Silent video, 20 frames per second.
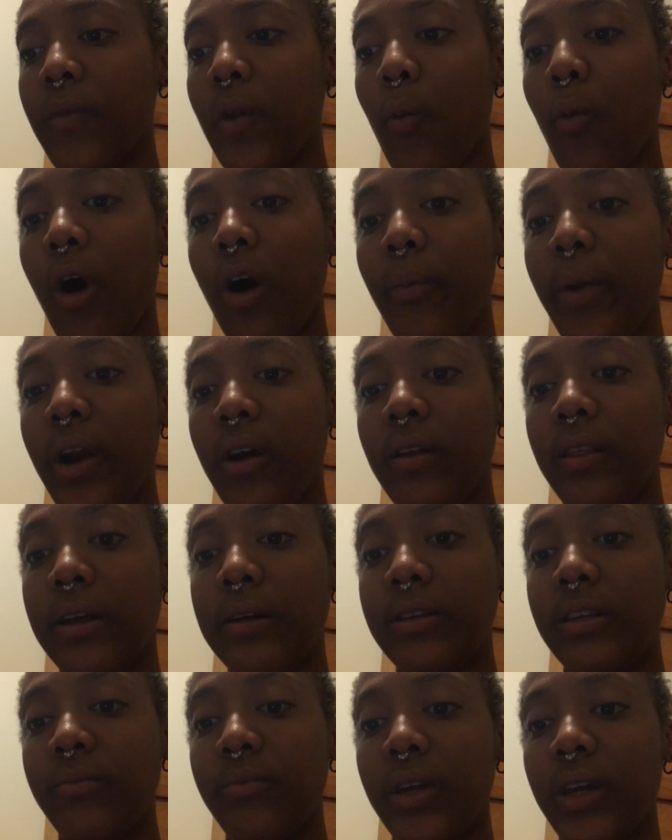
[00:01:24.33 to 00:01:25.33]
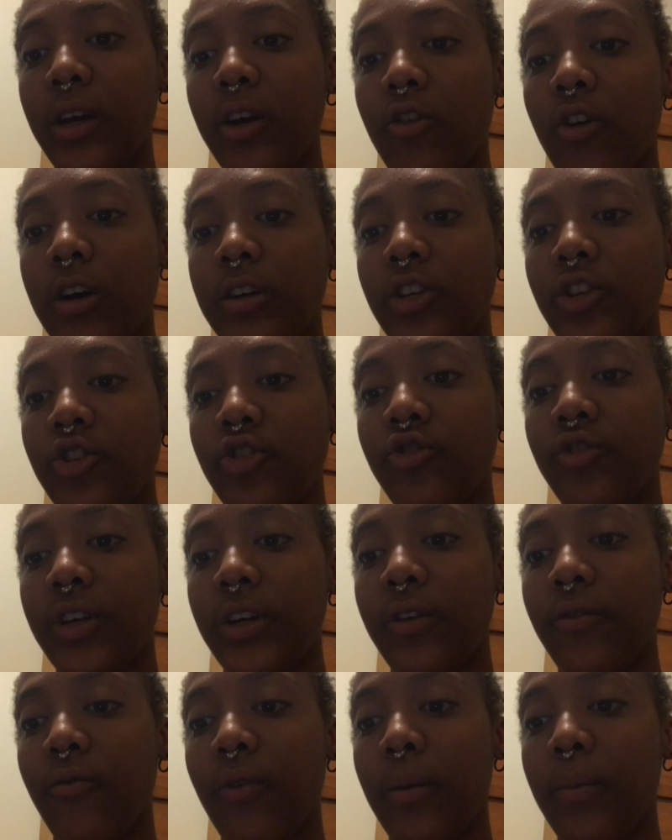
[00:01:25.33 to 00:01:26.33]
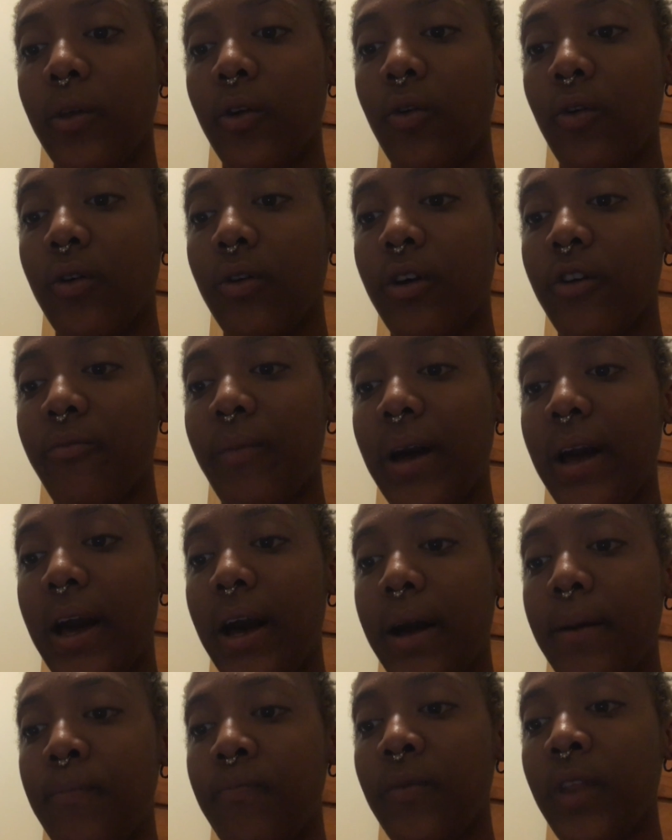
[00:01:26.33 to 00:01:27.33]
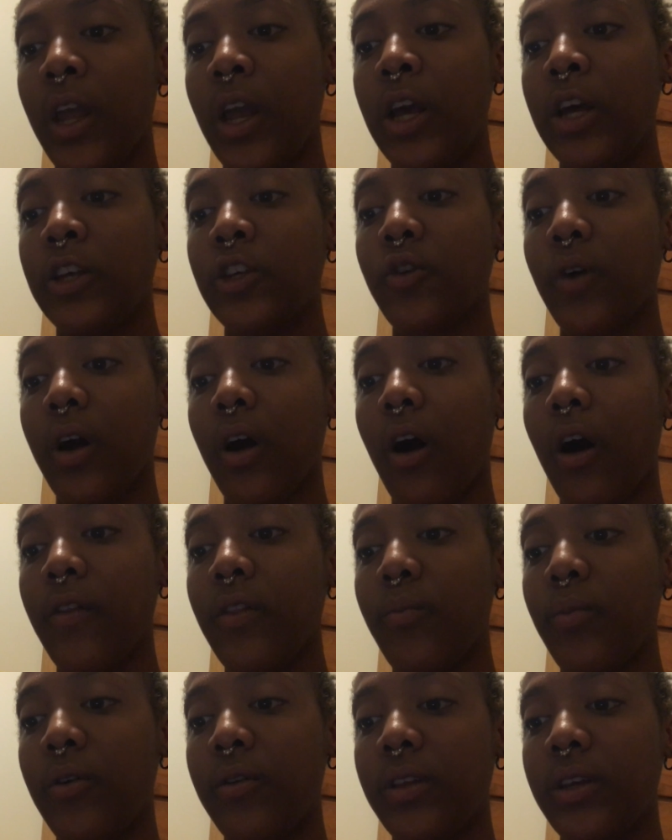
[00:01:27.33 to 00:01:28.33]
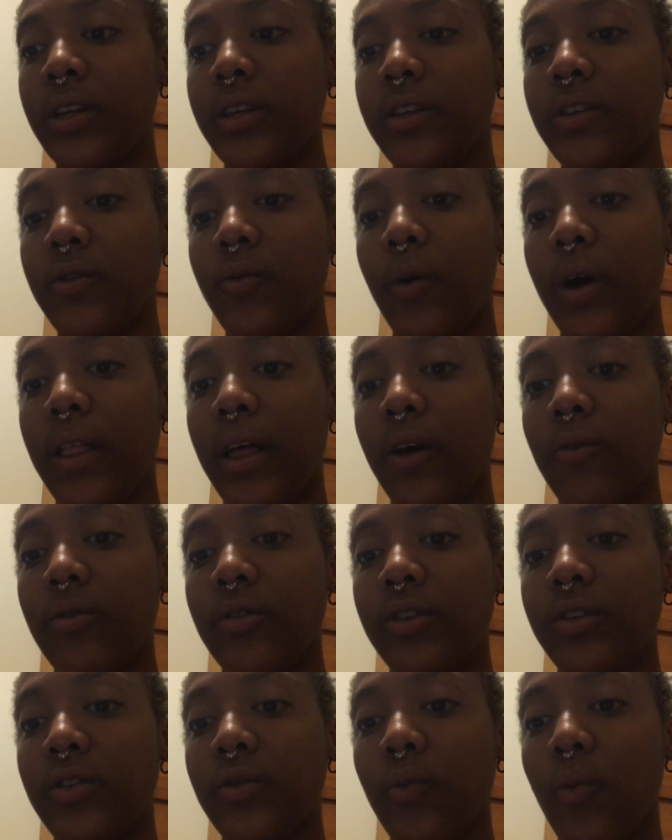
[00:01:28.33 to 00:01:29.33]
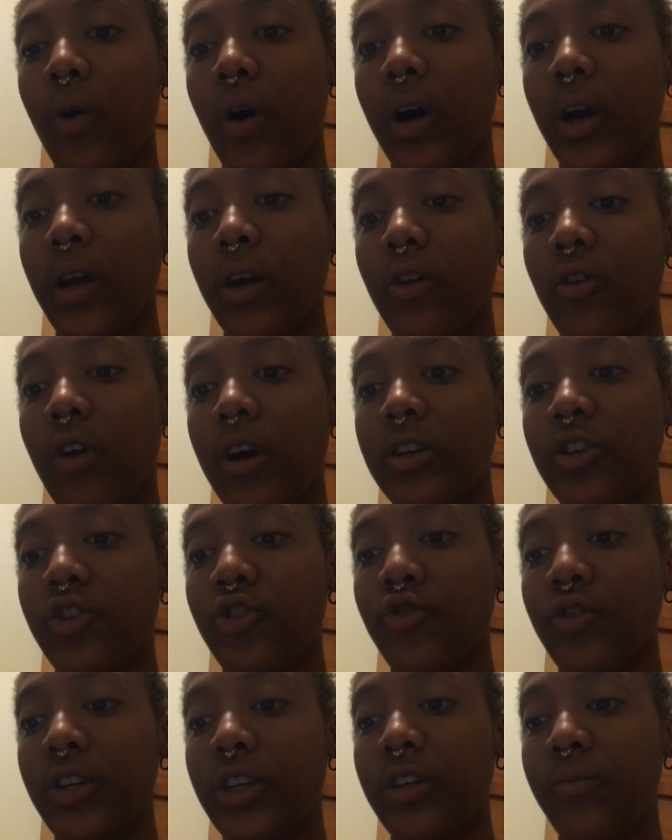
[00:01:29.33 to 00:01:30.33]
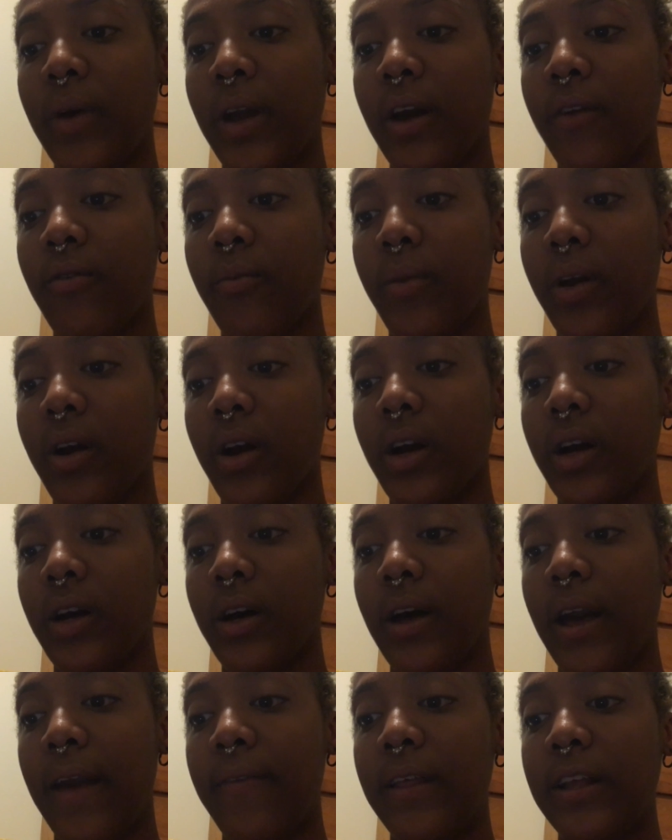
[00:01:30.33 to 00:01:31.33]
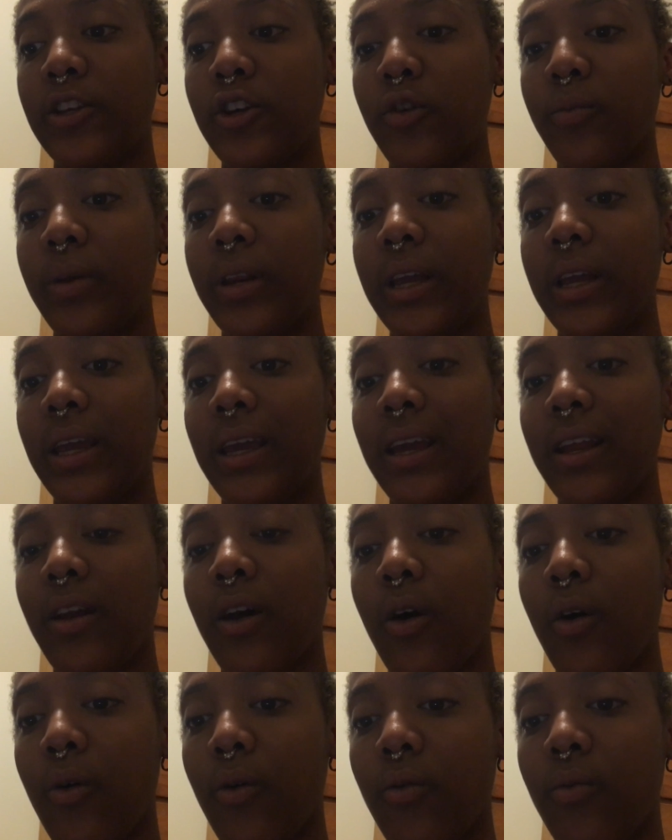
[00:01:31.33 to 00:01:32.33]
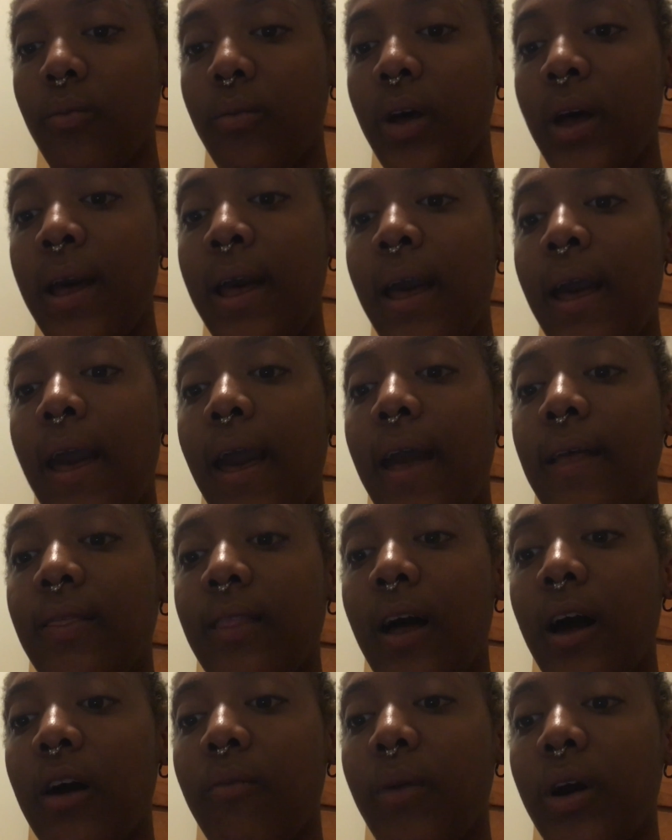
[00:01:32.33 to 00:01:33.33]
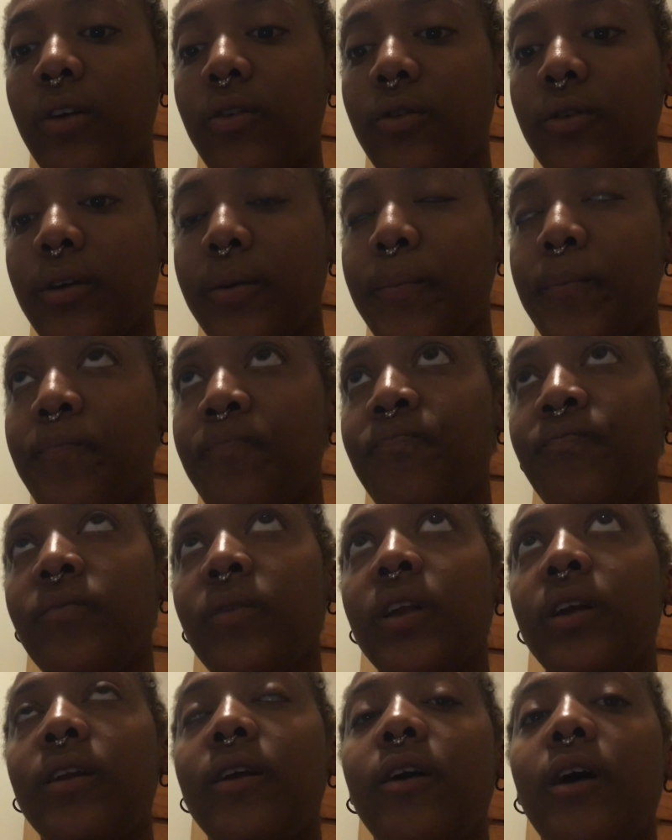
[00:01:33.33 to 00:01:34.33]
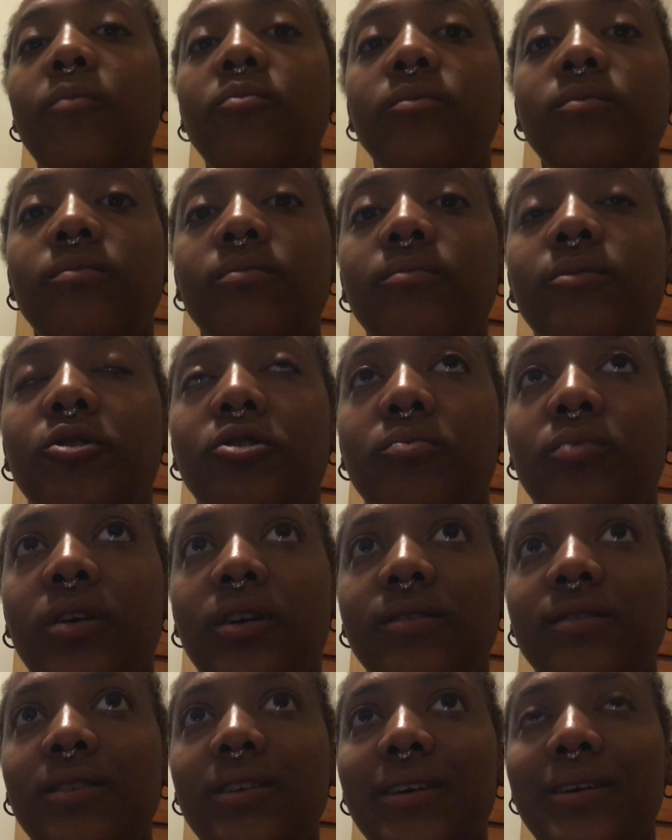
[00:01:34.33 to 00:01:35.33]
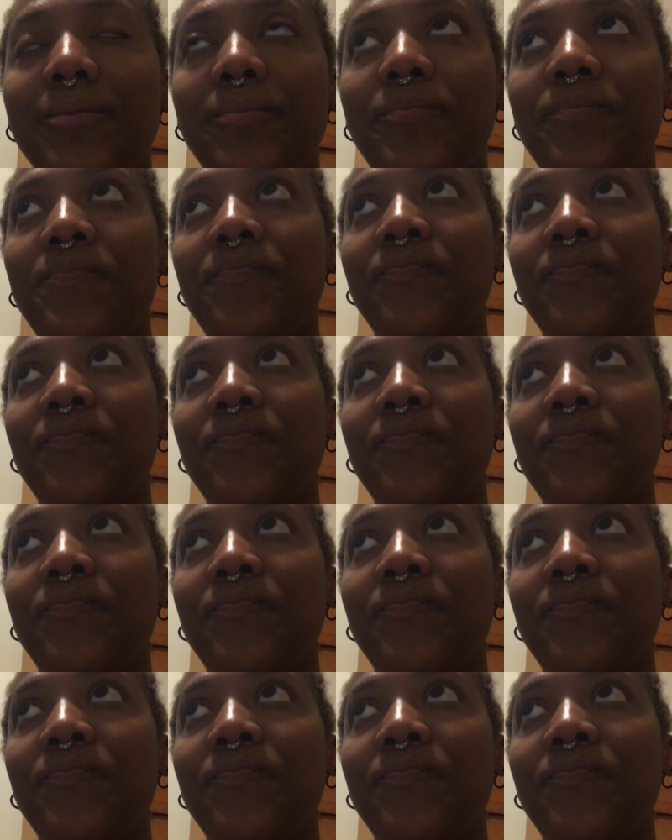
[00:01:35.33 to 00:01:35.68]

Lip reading: walk parallel to me across the street from the corner of my eye. So I called the police while I was walking across the street to Bank of America, and they told me to get home and lock my door. Now, I'm going to pause there.